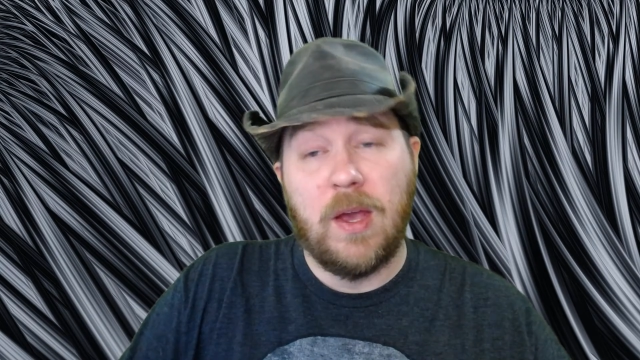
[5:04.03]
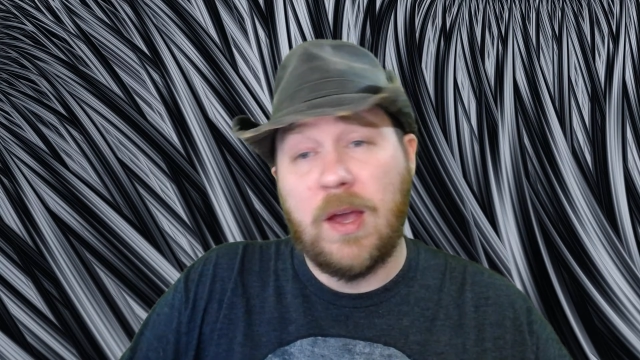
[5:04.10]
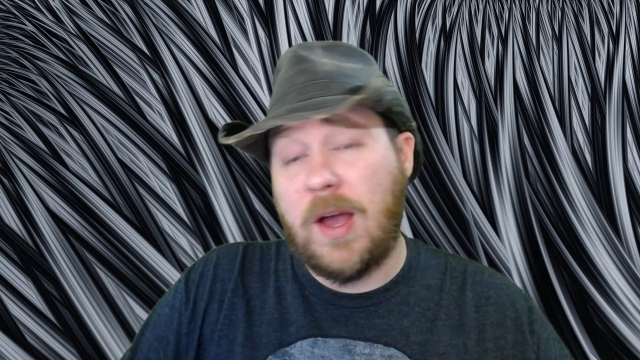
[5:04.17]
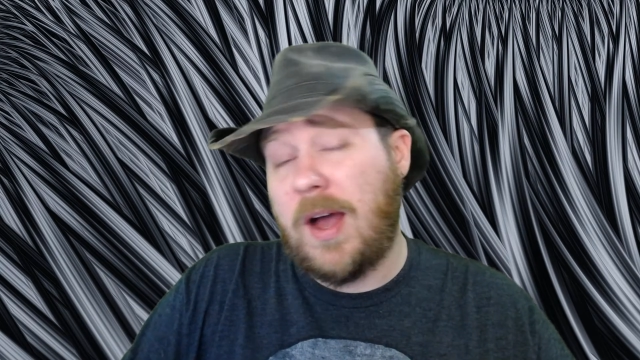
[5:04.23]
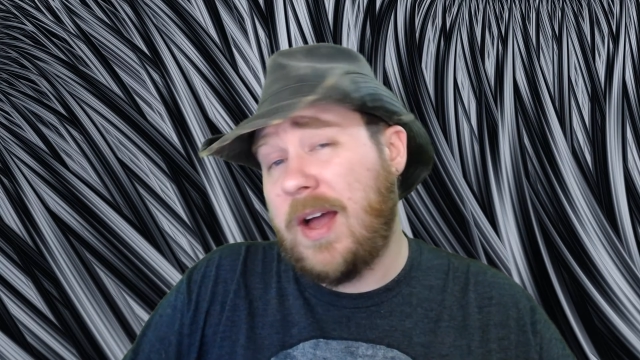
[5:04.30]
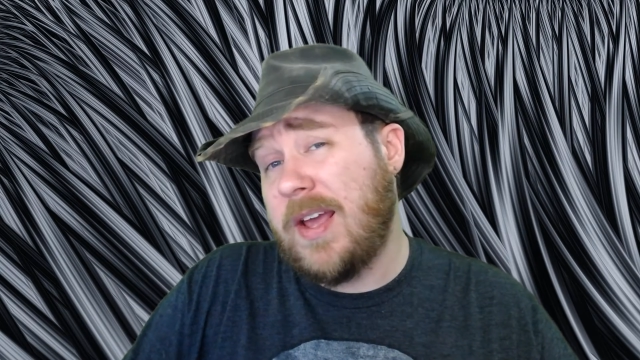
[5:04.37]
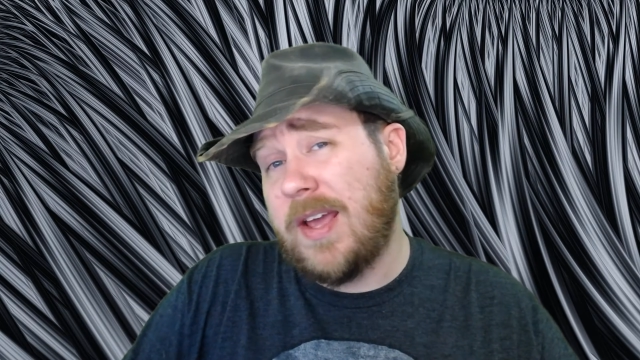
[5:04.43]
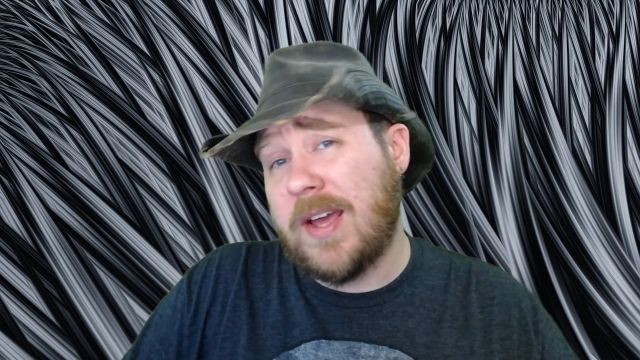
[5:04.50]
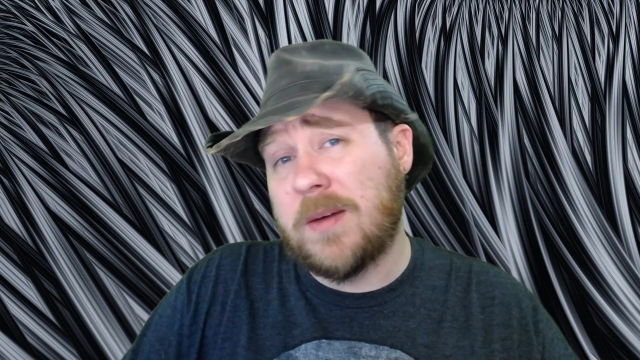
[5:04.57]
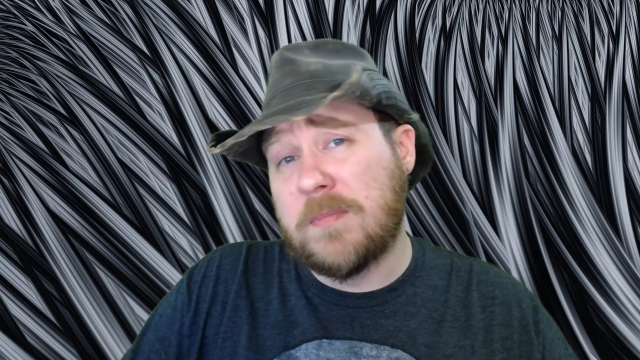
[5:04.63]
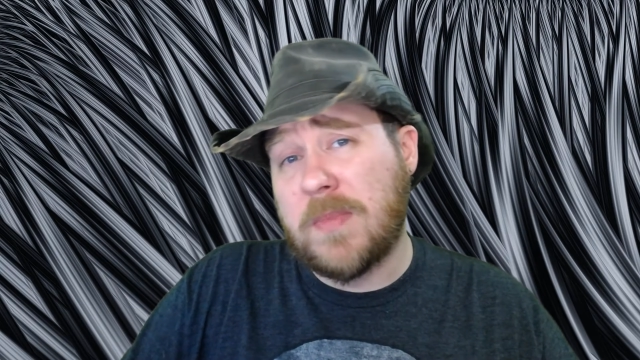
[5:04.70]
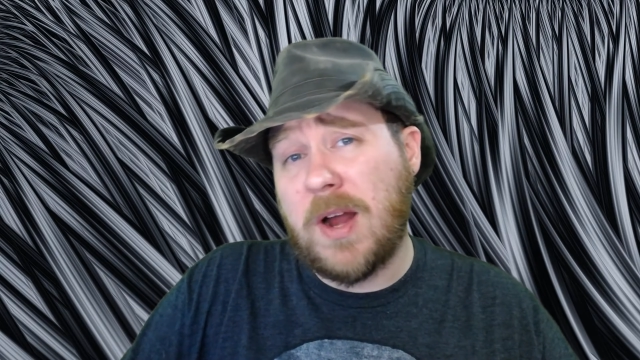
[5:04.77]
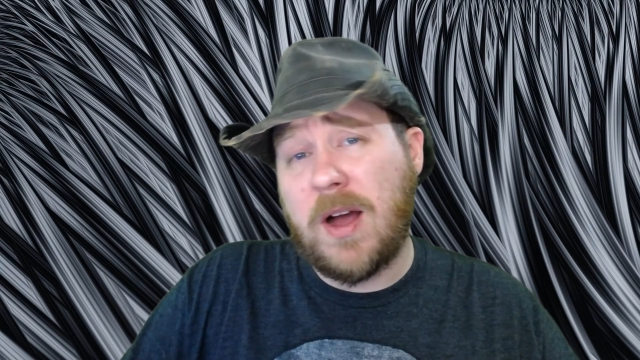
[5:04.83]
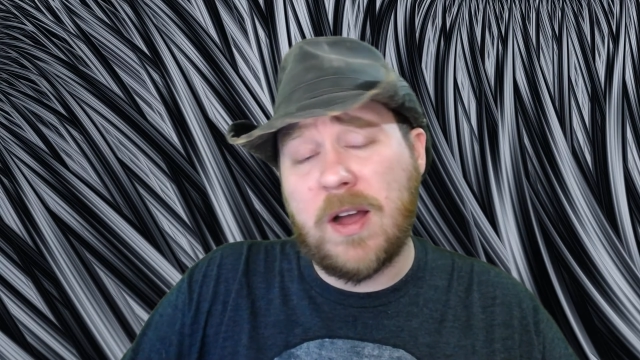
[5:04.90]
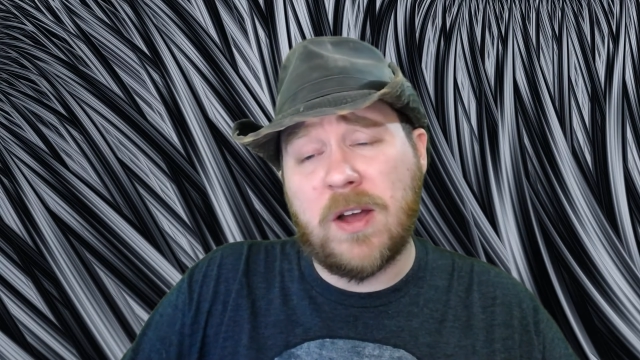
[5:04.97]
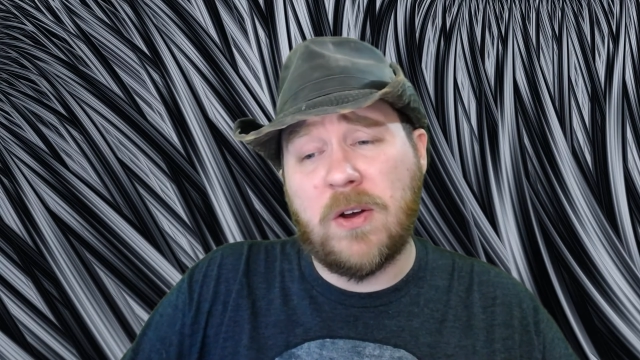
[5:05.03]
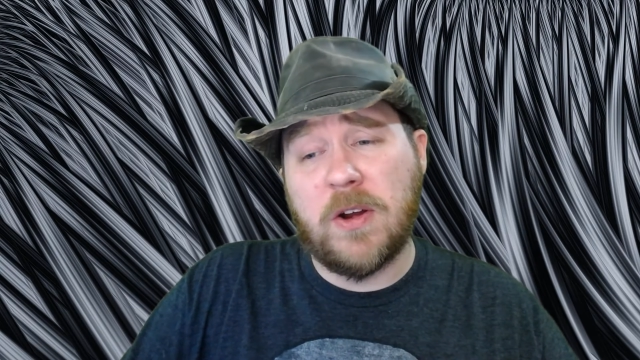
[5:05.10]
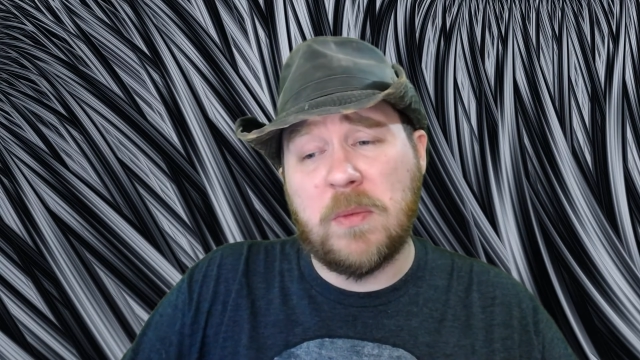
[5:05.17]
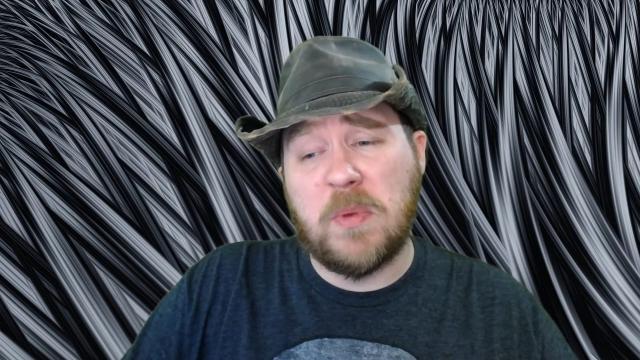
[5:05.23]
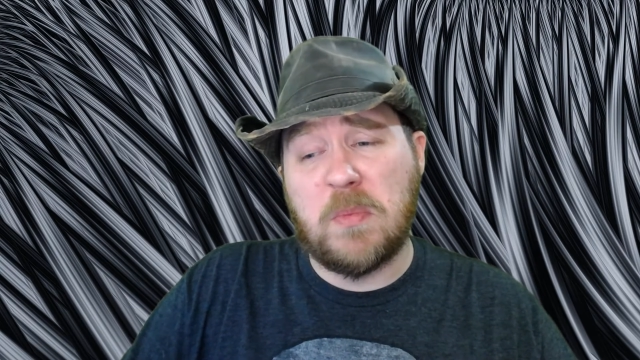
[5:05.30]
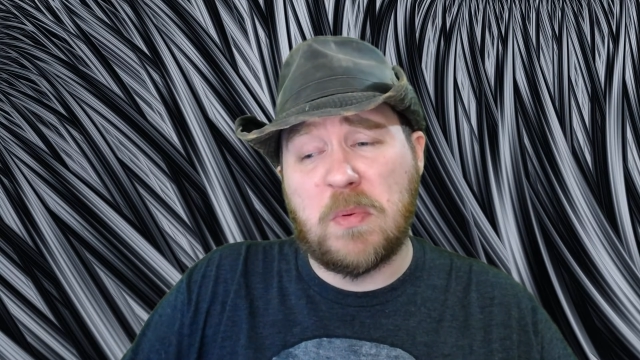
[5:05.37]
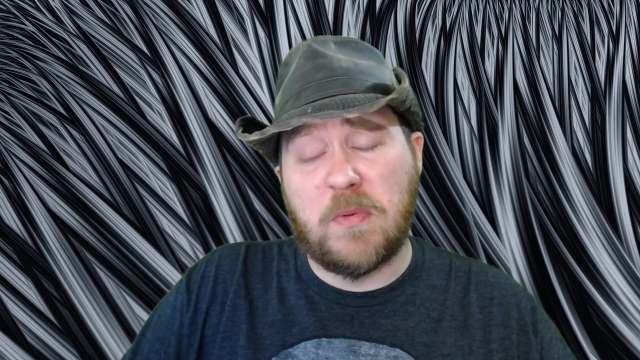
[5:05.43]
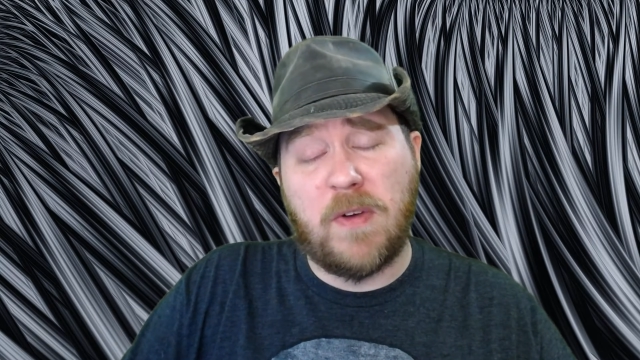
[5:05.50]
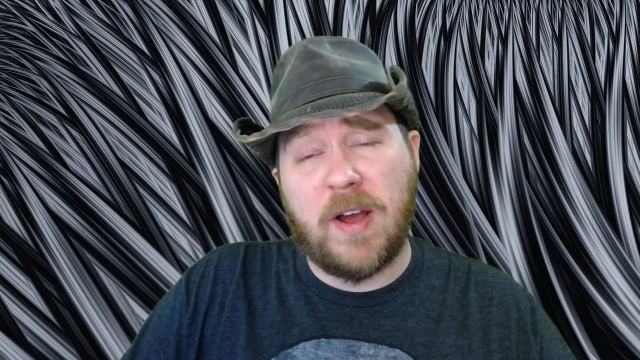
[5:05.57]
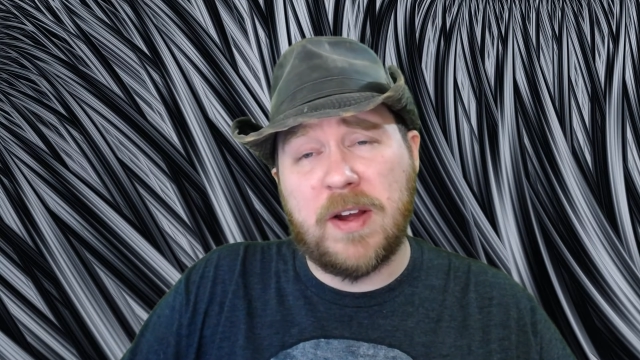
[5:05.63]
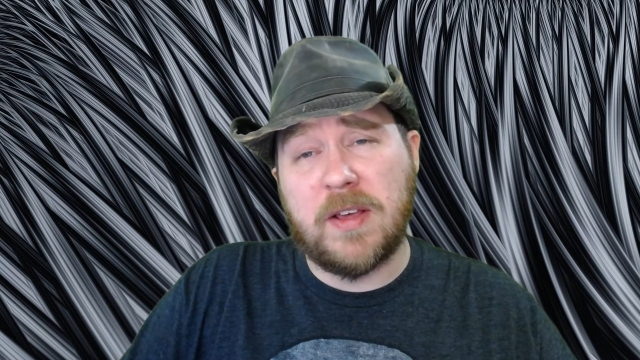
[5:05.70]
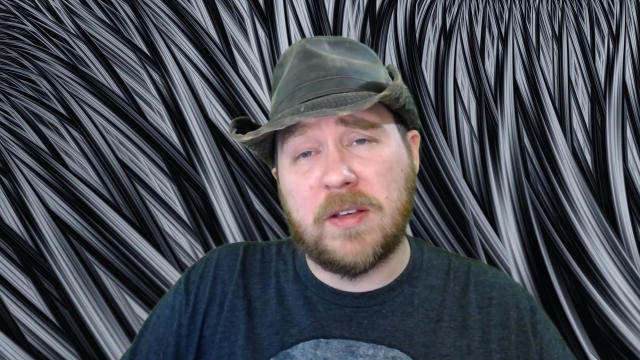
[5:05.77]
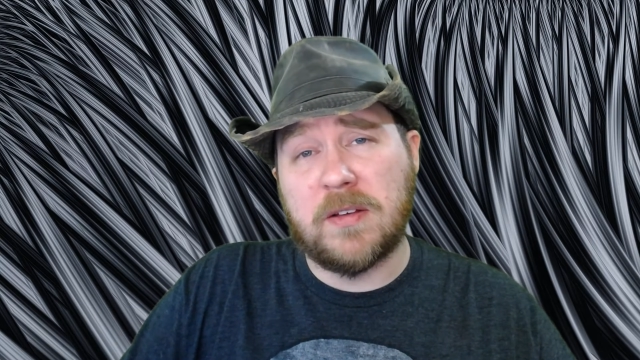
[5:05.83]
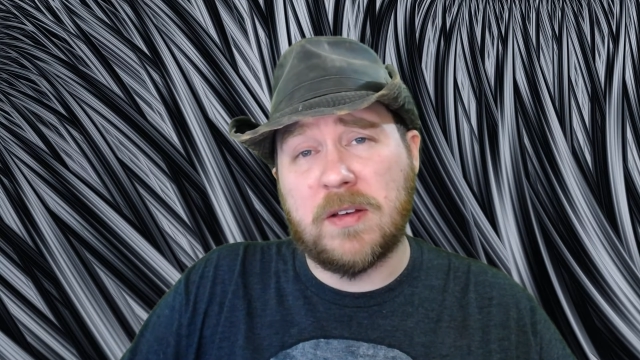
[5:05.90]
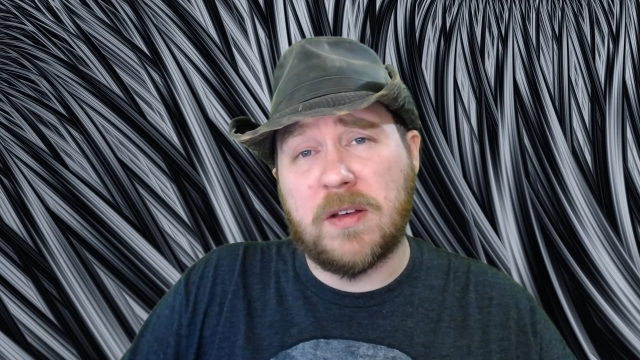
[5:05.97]
I am not going to be
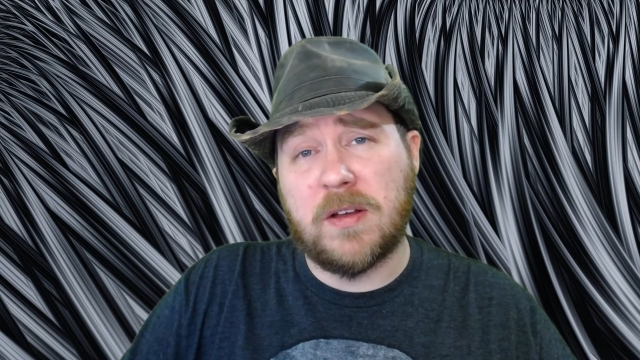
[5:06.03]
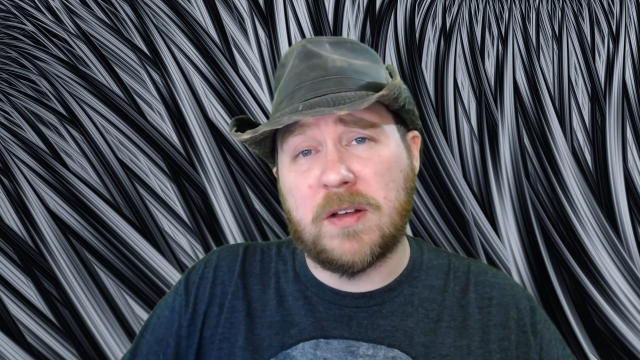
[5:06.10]
providing